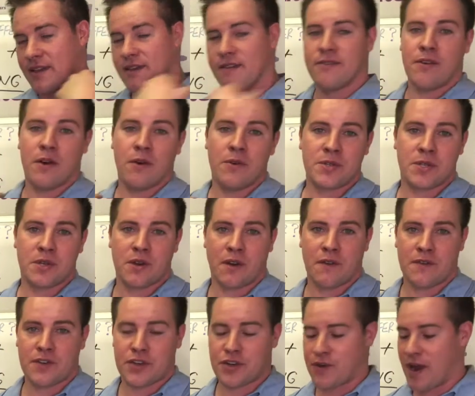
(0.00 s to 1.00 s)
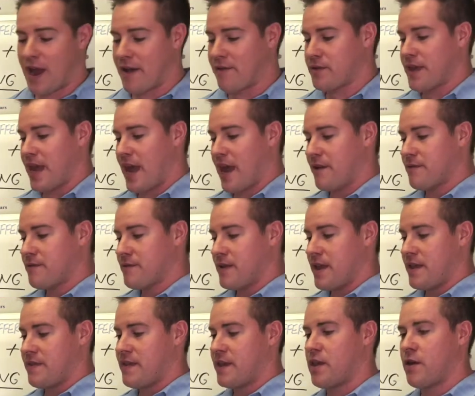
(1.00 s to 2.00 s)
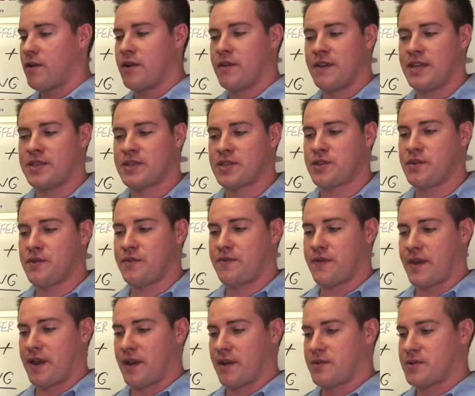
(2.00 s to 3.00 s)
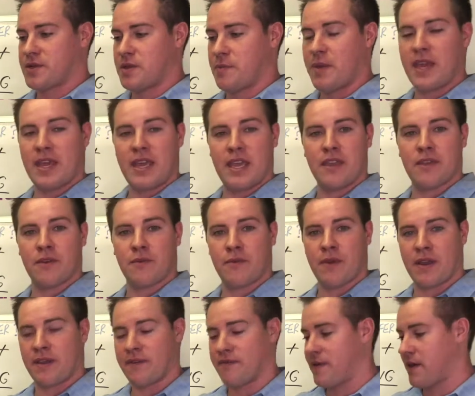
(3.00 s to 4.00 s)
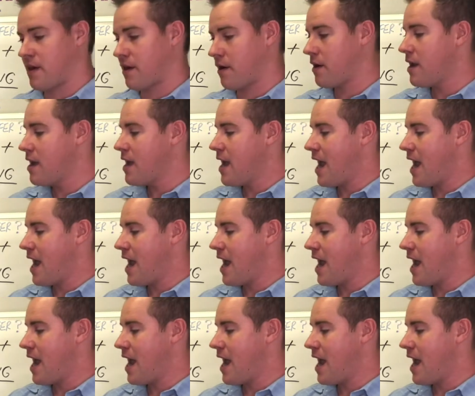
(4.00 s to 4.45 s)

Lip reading: those nerves travel down and they go to these 2 fingers, the pinky and the ring finger.